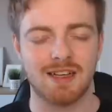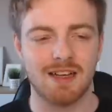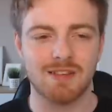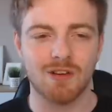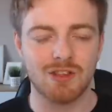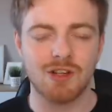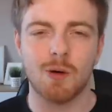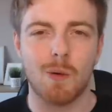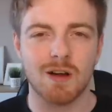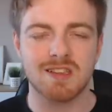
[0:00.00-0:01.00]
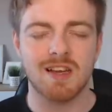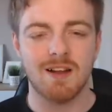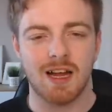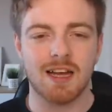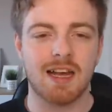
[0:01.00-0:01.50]
and I thought, you know what,
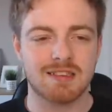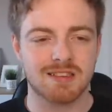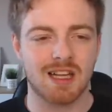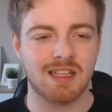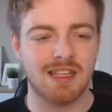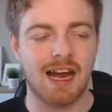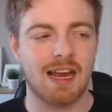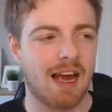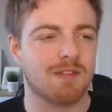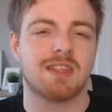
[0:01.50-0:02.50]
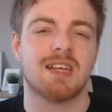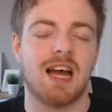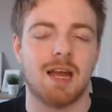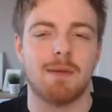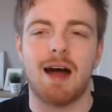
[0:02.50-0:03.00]
I guess, like, yeah, I have the
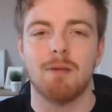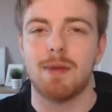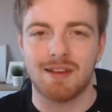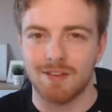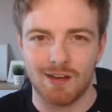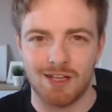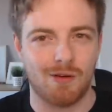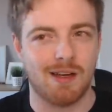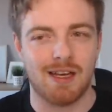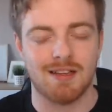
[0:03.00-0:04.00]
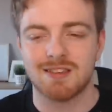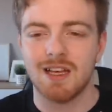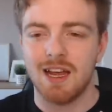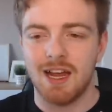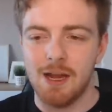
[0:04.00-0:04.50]
time, I'll make the video, I guess.
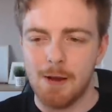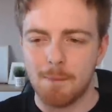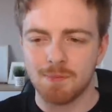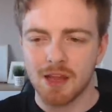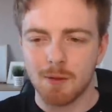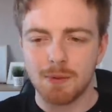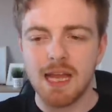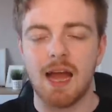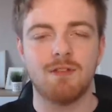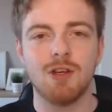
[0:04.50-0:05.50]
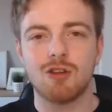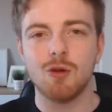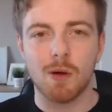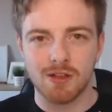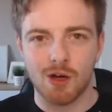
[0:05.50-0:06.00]
But yeah, if you
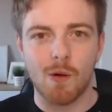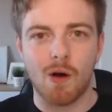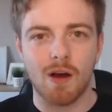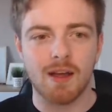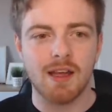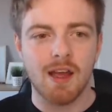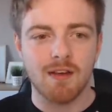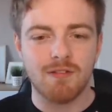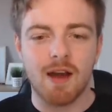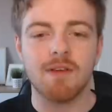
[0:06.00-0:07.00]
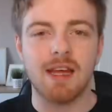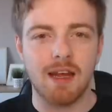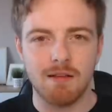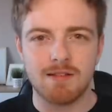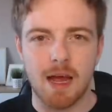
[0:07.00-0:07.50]
do want to know a very
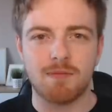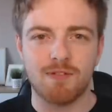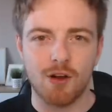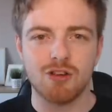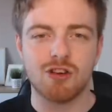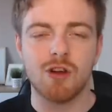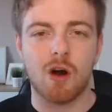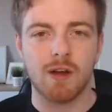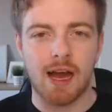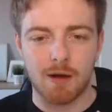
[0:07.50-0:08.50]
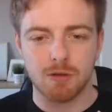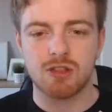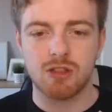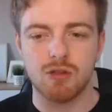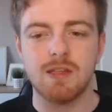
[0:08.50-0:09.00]
in-depth version on how
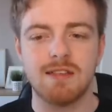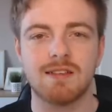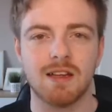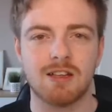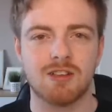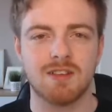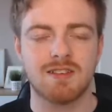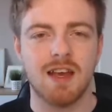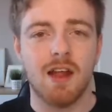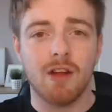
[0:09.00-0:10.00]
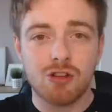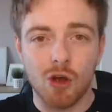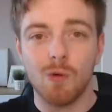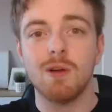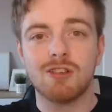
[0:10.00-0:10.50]
to do these glitches,
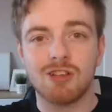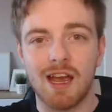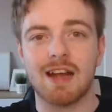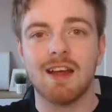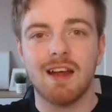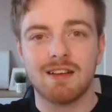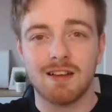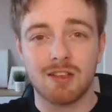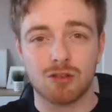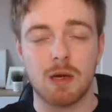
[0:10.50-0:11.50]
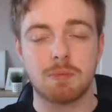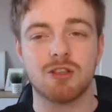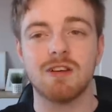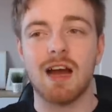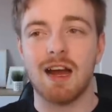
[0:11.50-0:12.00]
go and check the
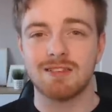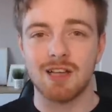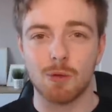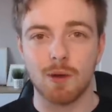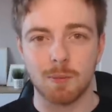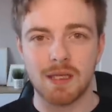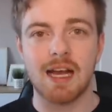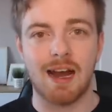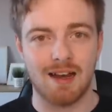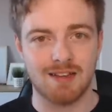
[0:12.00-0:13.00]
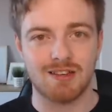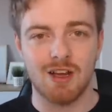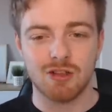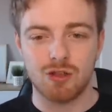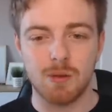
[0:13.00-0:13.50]
description, as there will be guides
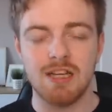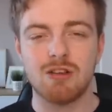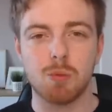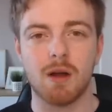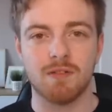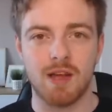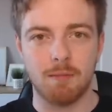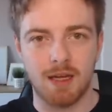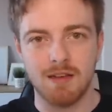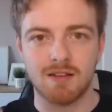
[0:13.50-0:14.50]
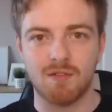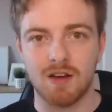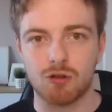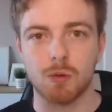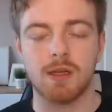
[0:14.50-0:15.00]
to each one of them
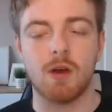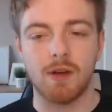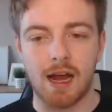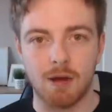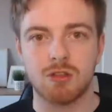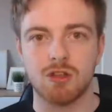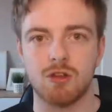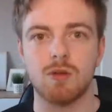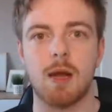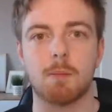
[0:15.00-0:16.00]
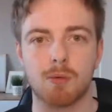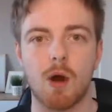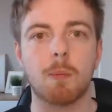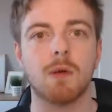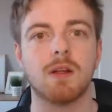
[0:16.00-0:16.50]
individually on how to do them
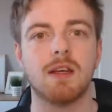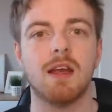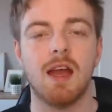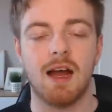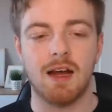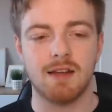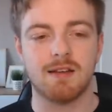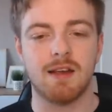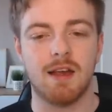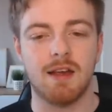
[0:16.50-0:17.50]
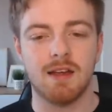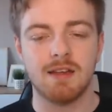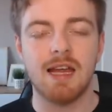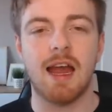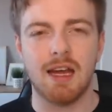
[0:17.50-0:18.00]
properly, and
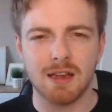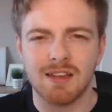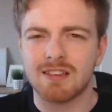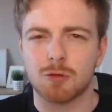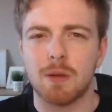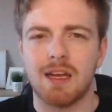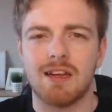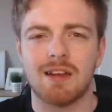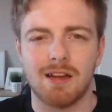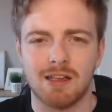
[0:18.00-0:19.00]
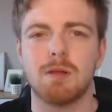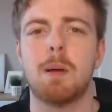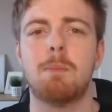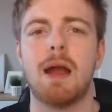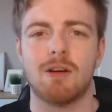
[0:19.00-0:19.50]
yeah, it'll explain it a little
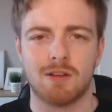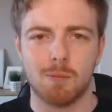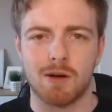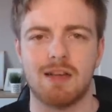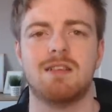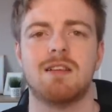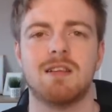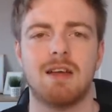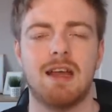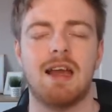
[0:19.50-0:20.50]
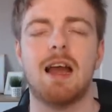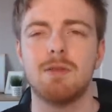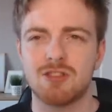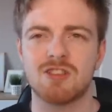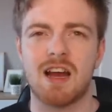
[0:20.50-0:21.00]
bit better than what I did today. I
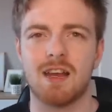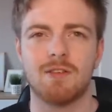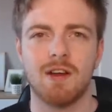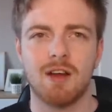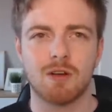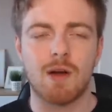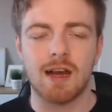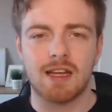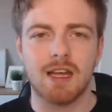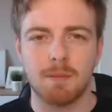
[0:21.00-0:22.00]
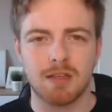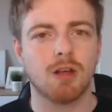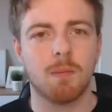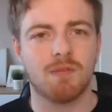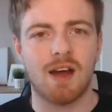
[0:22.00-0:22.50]
was just kind of ranking my
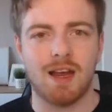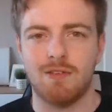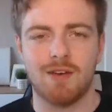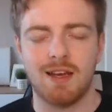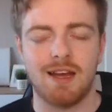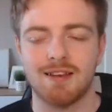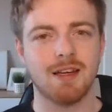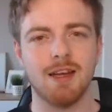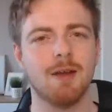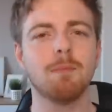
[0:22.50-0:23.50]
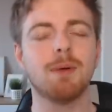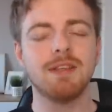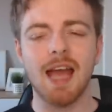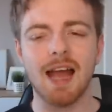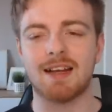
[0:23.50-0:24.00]
top 5, I guess.
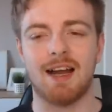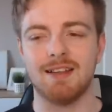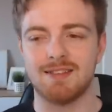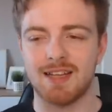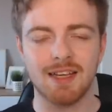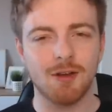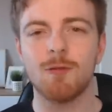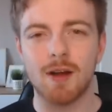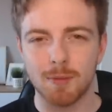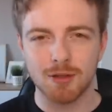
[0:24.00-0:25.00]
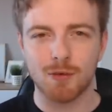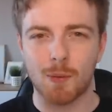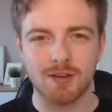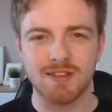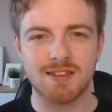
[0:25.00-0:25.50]
But yeah, guys, thank you very much for
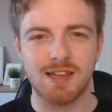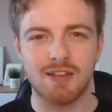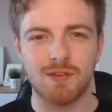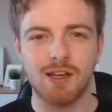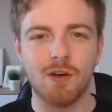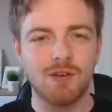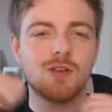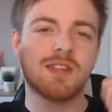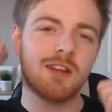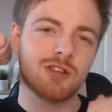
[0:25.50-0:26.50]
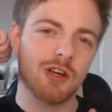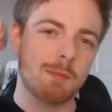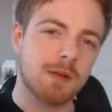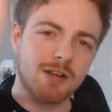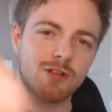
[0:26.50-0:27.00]
watching today's video. If you did enjoy
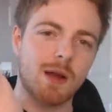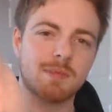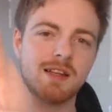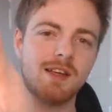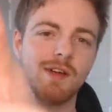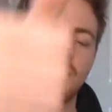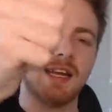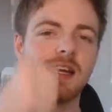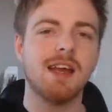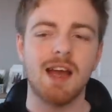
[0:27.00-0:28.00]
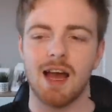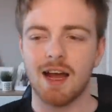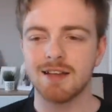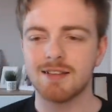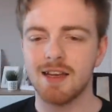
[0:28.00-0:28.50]
it, please remember to leave a like,
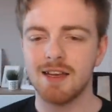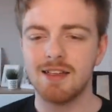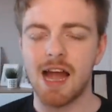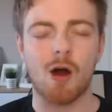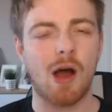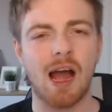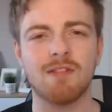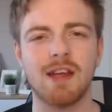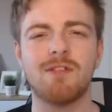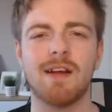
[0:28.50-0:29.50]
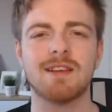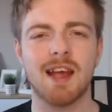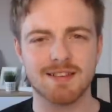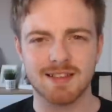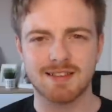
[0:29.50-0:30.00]
and yeah, have a
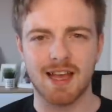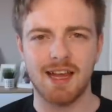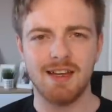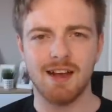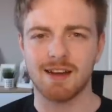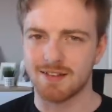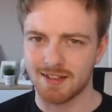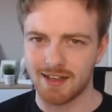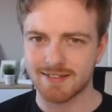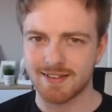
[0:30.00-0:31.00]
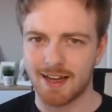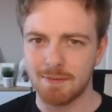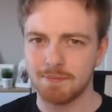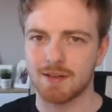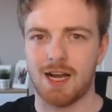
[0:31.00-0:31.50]
fantastic day, and until next
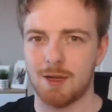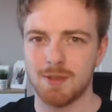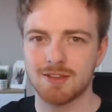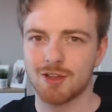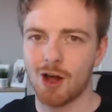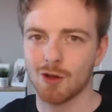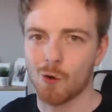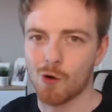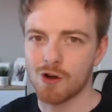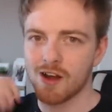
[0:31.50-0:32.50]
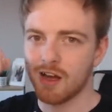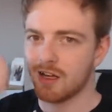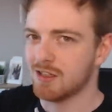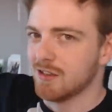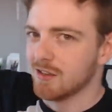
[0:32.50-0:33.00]
time, I've been StarLord.
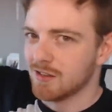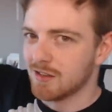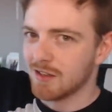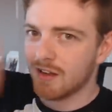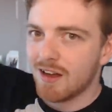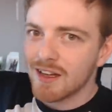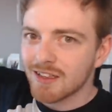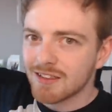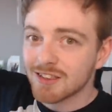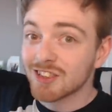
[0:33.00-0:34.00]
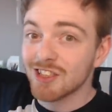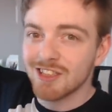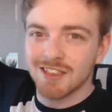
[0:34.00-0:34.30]
See